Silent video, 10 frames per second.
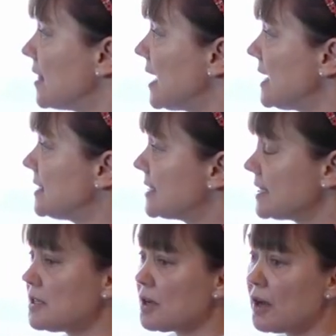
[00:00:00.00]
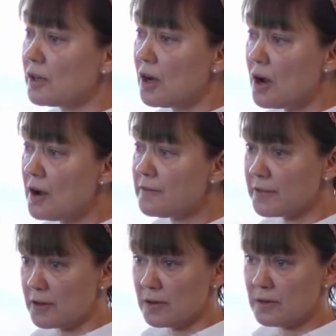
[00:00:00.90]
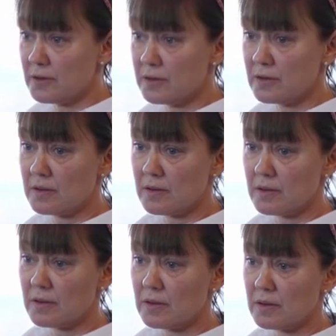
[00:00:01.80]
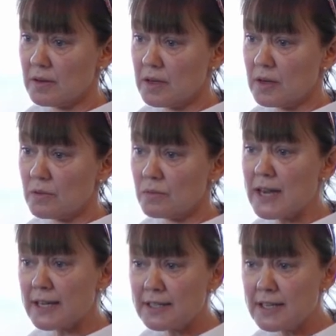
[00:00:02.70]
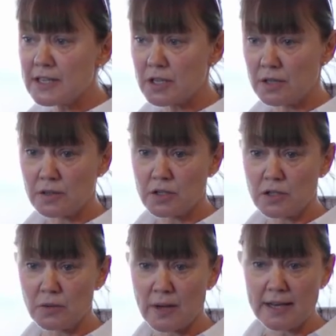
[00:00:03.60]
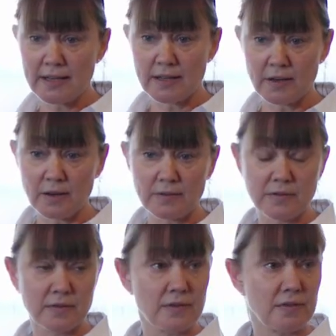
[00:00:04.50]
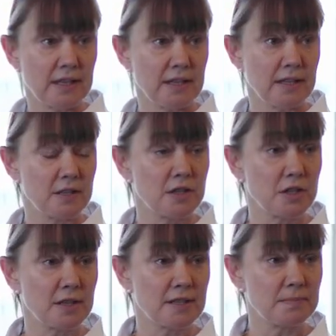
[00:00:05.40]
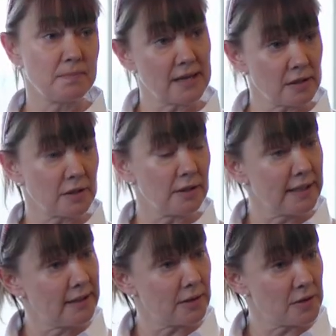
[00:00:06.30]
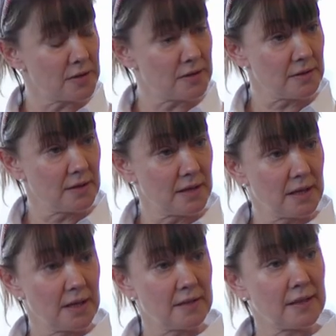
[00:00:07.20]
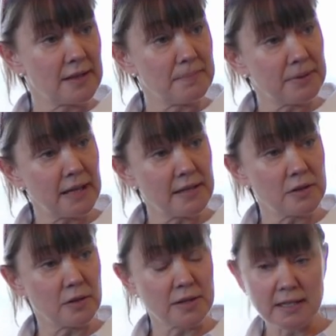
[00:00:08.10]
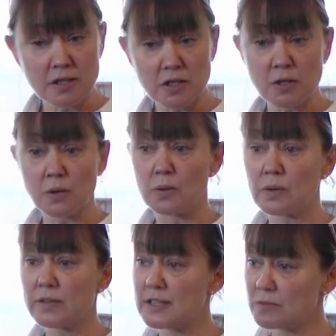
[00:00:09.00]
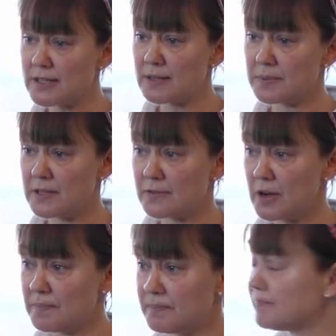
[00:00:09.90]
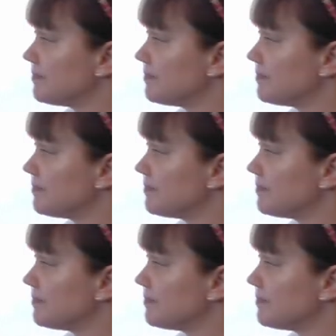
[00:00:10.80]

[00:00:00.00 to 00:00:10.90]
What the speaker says: they did not offer recognition to any of the indigenous medical healers that they plundered and stole these recipes from.